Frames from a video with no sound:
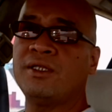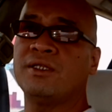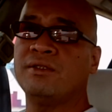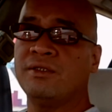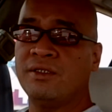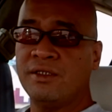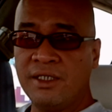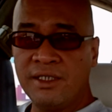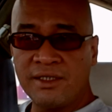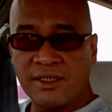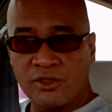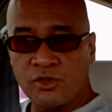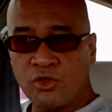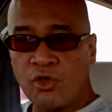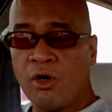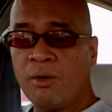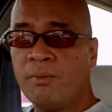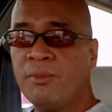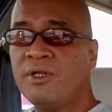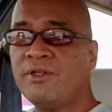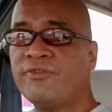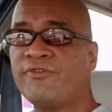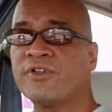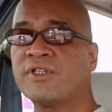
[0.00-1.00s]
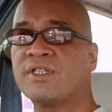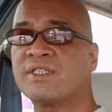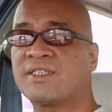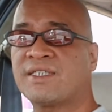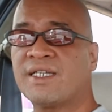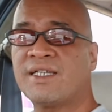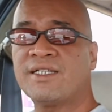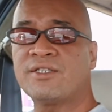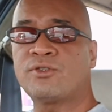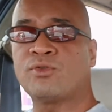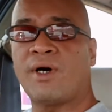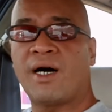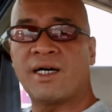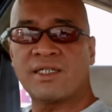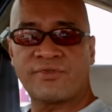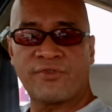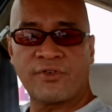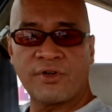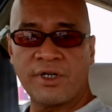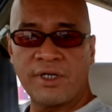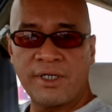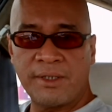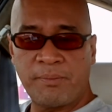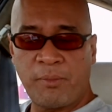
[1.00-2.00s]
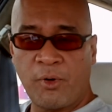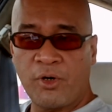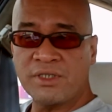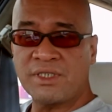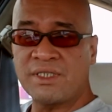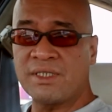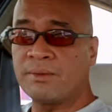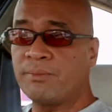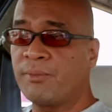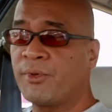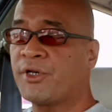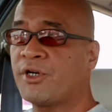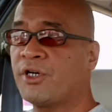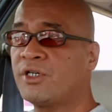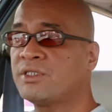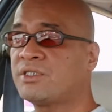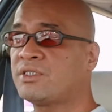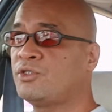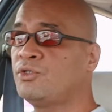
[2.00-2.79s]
it's normal for the seller to ask for a deposit, because you